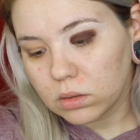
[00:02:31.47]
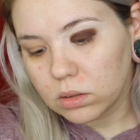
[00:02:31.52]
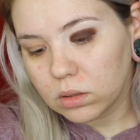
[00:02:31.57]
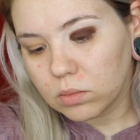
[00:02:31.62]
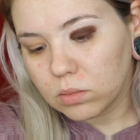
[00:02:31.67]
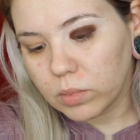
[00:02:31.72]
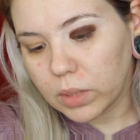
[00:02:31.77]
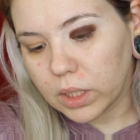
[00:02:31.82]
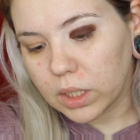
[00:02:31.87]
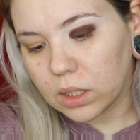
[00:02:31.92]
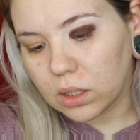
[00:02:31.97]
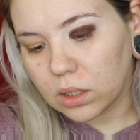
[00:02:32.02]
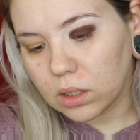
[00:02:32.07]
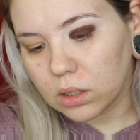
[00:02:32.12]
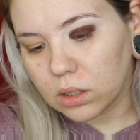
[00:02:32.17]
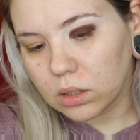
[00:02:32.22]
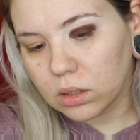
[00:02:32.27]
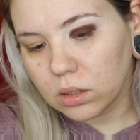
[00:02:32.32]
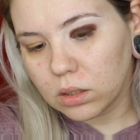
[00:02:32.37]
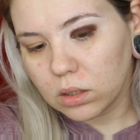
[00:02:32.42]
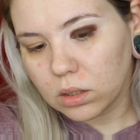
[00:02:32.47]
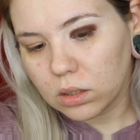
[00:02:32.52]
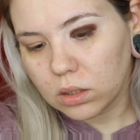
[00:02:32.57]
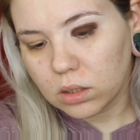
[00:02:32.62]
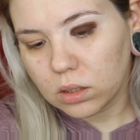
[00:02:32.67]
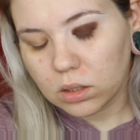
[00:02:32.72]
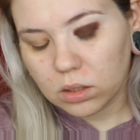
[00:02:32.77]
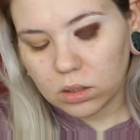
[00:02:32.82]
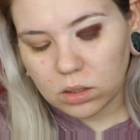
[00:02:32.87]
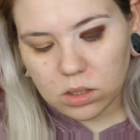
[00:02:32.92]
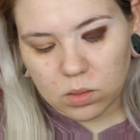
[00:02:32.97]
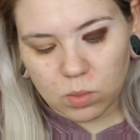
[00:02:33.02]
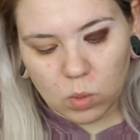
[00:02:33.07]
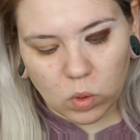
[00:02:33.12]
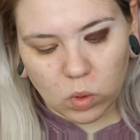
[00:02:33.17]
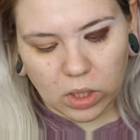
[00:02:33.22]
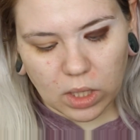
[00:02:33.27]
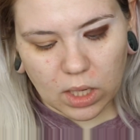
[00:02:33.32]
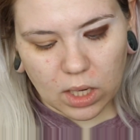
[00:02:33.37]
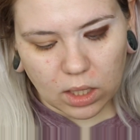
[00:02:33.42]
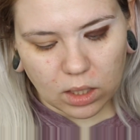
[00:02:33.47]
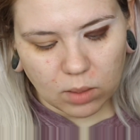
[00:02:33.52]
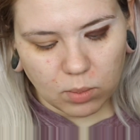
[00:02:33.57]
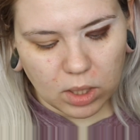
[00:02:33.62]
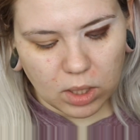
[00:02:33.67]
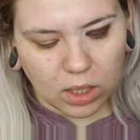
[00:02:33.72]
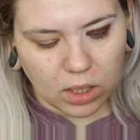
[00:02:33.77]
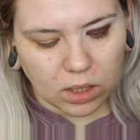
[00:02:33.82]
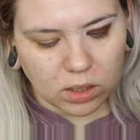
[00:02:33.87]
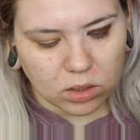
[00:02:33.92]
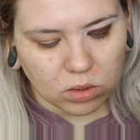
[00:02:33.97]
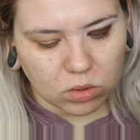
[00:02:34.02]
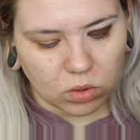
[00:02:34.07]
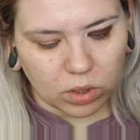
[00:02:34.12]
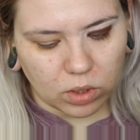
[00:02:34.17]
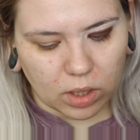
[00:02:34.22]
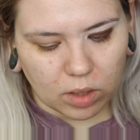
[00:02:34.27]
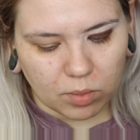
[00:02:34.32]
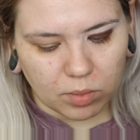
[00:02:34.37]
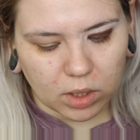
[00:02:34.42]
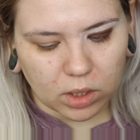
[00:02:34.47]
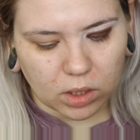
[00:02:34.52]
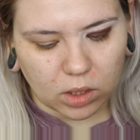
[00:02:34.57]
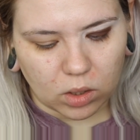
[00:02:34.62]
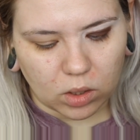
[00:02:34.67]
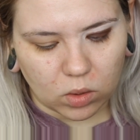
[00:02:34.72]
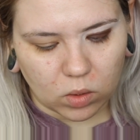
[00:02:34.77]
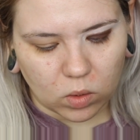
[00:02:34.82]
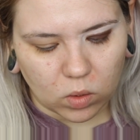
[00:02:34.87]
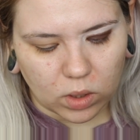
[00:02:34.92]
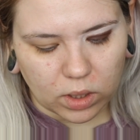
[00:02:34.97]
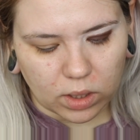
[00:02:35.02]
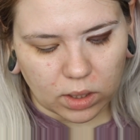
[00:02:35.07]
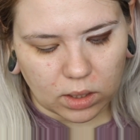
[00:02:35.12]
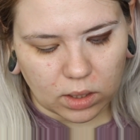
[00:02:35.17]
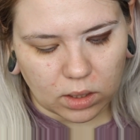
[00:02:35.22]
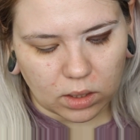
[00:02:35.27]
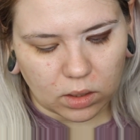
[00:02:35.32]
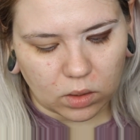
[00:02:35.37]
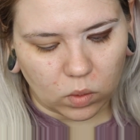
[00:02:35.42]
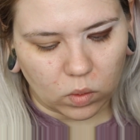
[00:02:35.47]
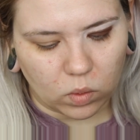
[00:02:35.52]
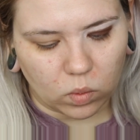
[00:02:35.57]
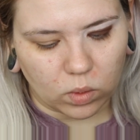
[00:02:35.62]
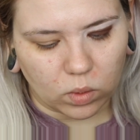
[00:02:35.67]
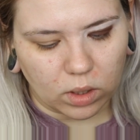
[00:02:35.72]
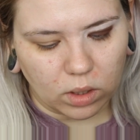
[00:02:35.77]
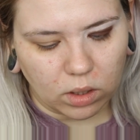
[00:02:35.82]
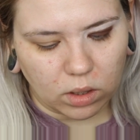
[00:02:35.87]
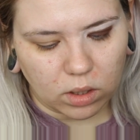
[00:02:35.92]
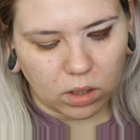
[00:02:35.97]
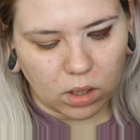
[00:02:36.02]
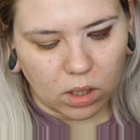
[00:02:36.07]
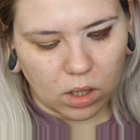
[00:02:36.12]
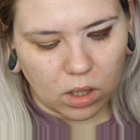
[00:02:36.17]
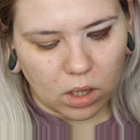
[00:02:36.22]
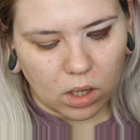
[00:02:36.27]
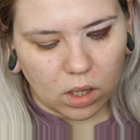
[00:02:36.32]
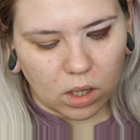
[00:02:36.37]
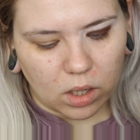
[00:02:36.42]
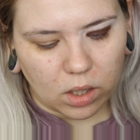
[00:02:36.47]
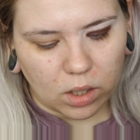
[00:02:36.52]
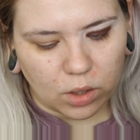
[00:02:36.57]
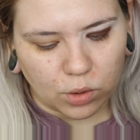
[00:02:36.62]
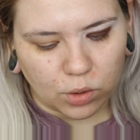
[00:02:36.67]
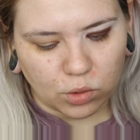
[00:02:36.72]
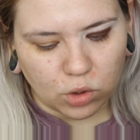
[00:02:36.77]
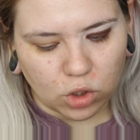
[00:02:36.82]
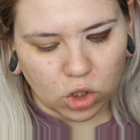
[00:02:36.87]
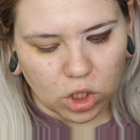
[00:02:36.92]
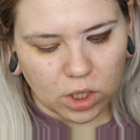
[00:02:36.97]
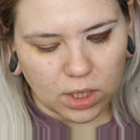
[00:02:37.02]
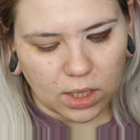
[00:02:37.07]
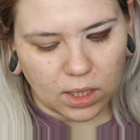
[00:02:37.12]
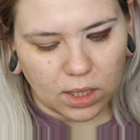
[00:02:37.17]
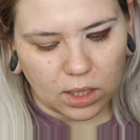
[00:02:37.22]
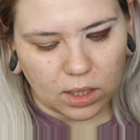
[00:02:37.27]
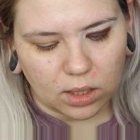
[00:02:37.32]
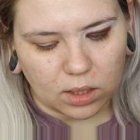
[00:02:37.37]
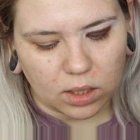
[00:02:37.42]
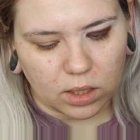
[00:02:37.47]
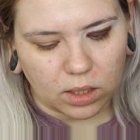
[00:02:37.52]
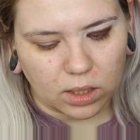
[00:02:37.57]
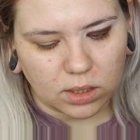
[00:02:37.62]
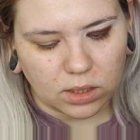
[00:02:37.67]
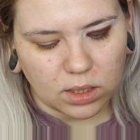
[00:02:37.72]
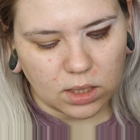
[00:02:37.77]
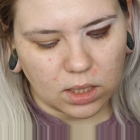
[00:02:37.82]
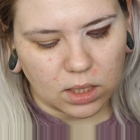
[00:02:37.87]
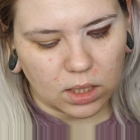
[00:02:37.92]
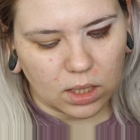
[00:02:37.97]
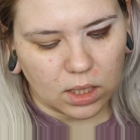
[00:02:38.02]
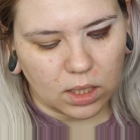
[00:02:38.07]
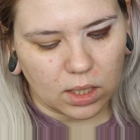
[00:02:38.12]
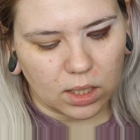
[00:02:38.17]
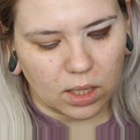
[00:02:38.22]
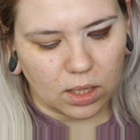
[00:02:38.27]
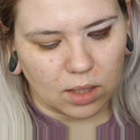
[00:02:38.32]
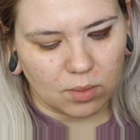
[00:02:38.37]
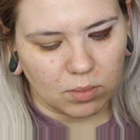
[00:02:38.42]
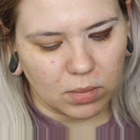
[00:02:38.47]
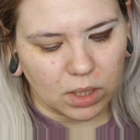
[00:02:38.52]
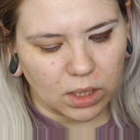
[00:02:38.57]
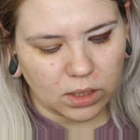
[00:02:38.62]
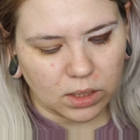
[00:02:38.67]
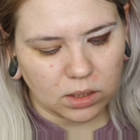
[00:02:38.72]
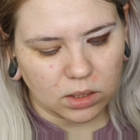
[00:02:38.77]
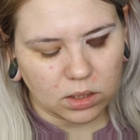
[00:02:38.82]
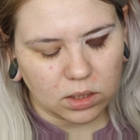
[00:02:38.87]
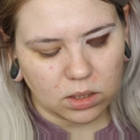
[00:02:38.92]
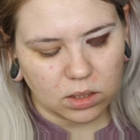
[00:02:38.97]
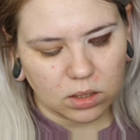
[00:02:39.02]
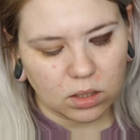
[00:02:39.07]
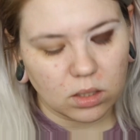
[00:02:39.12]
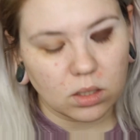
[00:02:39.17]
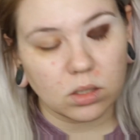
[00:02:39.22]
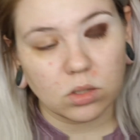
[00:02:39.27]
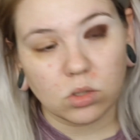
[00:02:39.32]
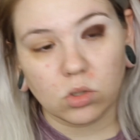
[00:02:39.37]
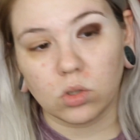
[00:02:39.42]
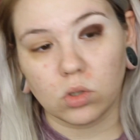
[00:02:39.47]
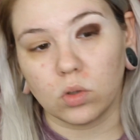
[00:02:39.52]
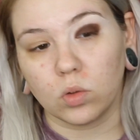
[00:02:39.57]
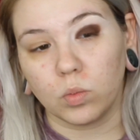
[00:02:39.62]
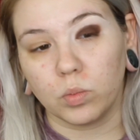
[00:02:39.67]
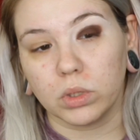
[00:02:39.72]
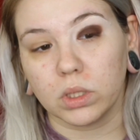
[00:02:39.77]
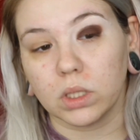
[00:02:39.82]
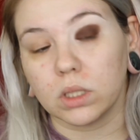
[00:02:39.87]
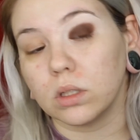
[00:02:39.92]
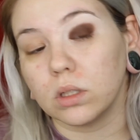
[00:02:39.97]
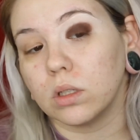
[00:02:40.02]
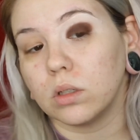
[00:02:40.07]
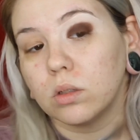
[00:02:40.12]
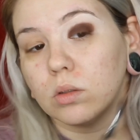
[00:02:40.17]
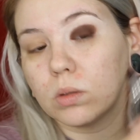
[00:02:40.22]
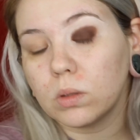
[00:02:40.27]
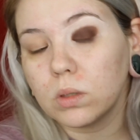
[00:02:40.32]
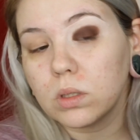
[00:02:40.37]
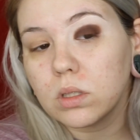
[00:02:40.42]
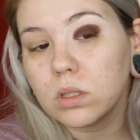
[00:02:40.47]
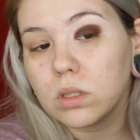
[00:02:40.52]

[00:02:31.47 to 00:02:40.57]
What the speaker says: my smoky eye to be. So now I'm going to go in with OG and 1988 mixed to blend those.